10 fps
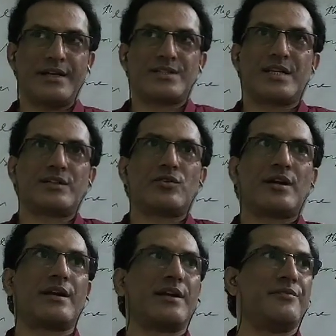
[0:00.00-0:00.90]
Incident
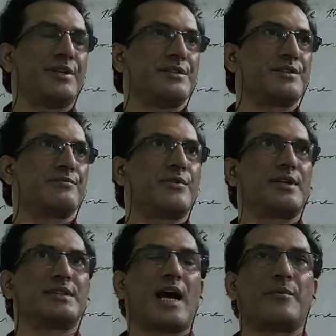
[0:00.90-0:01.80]
or an event.
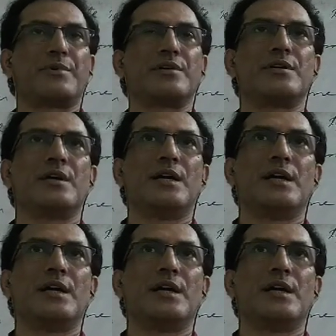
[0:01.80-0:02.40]
For example,